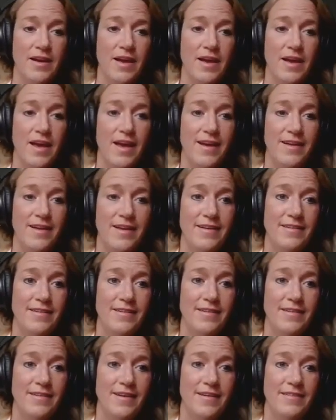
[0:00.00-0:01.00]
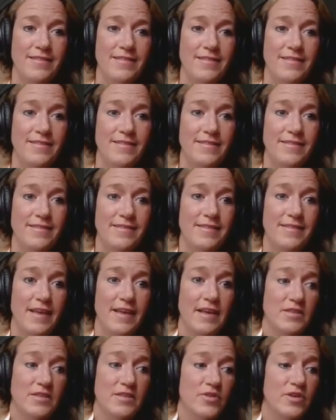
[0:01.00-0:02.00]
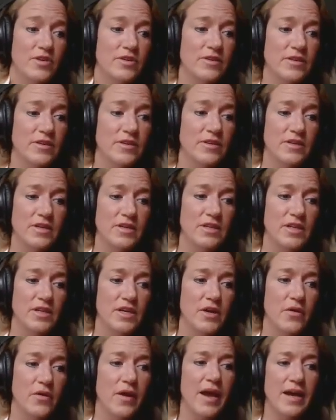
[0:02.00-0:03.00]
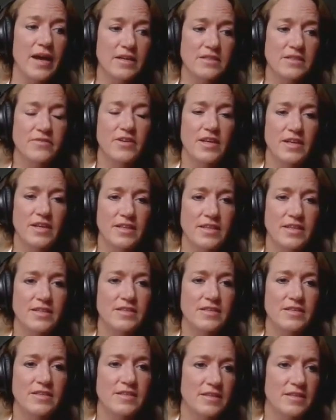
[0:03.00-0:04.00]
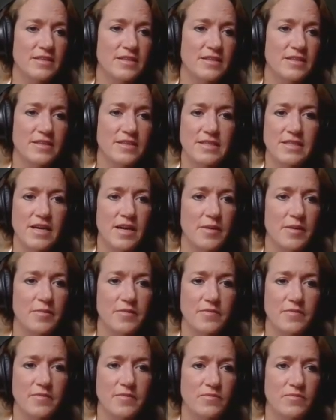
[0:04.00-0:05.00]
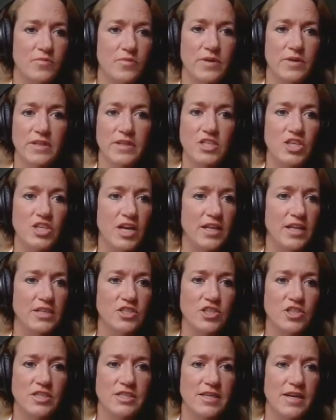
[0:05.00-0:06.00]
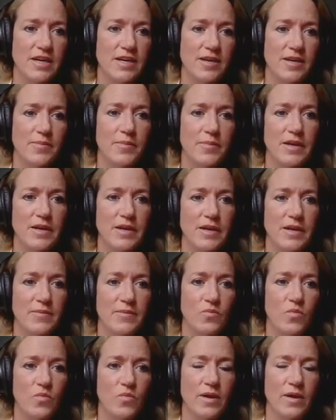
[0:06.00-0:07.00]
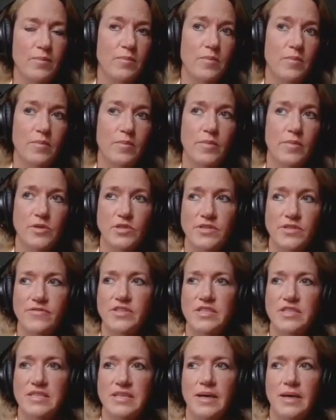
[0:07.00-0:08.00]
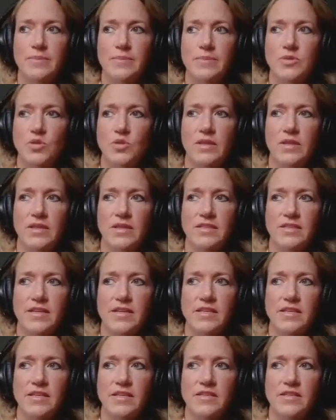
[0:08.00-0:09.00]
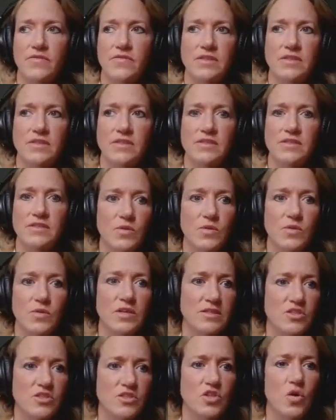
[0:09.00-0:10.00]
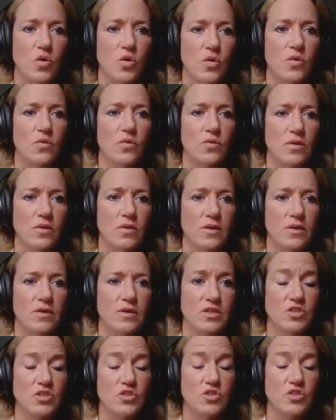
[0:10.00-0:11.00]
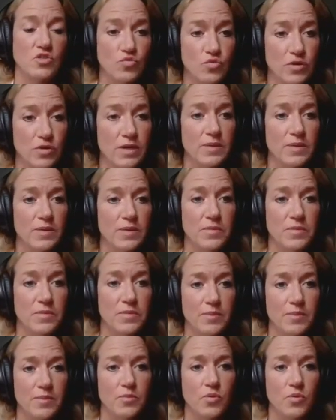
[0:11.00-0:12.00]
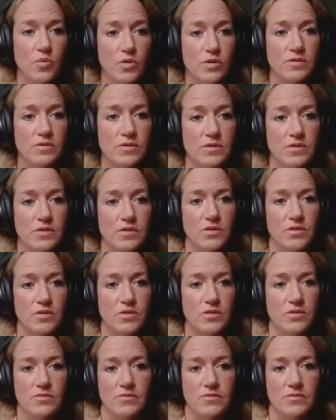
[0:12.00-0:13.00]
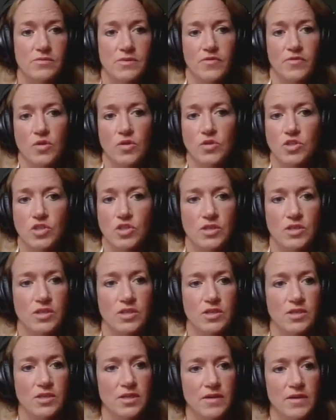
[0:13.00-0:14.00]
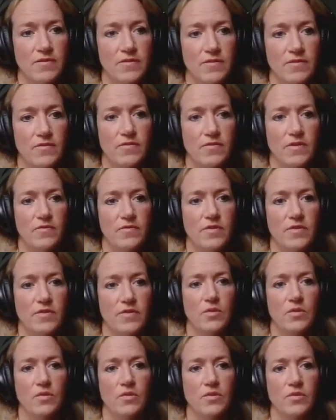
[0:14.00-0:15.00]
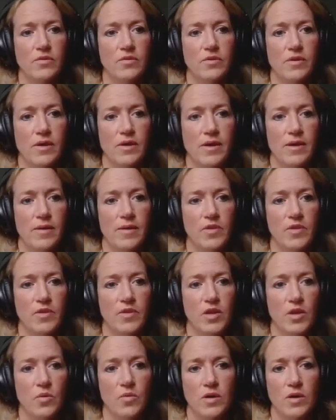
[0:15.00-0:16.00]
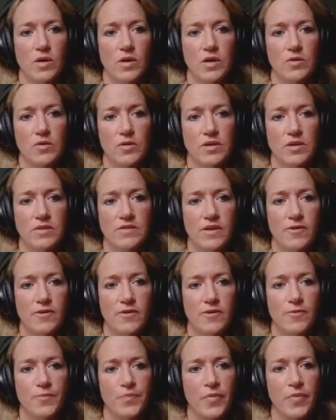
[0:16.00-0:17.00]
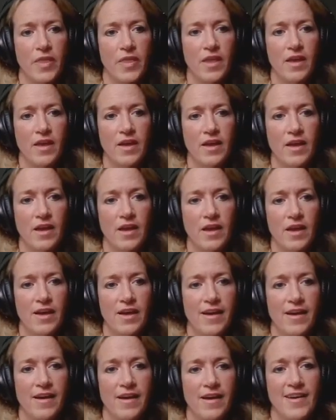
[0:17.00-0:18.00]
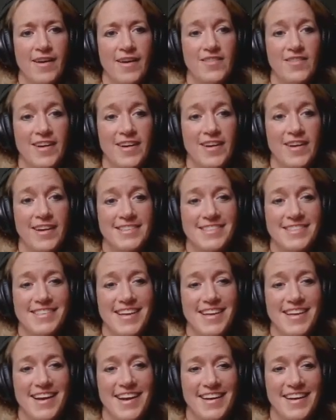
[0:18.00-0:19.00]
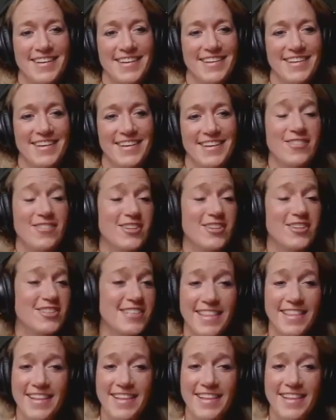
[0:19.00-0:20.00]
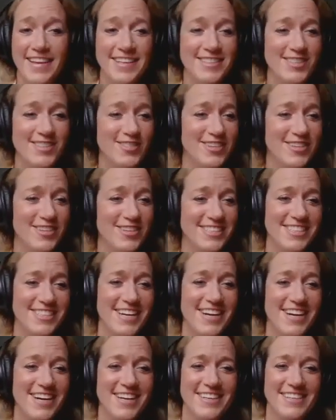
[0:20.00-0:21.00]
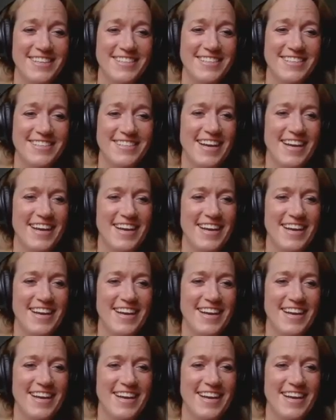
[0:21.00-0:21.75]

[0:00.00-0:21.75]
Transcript: and thanks for, activating these skills in a time of really challenging time. And when most of us stop doing these kinds of things and when it's so extremely important to the future of the youth that you work with. So and if there's anything else you want to share or say,